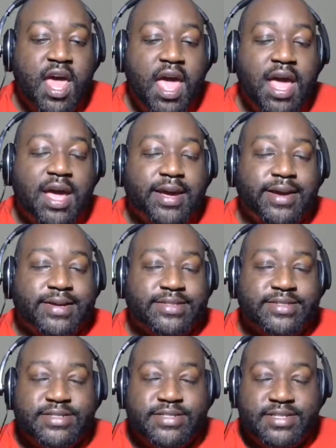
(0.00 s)

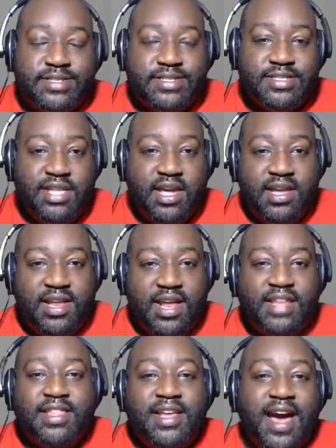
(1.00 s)
and
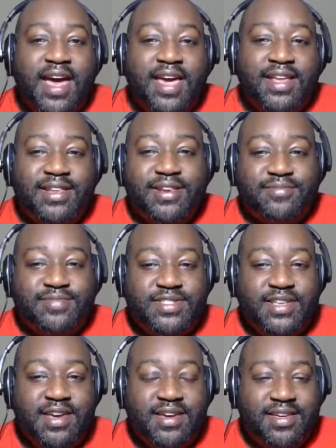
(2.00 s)
then I ended up
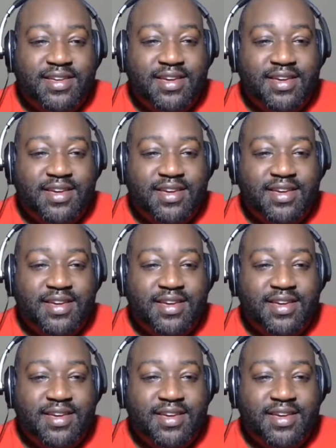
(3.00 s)
sick,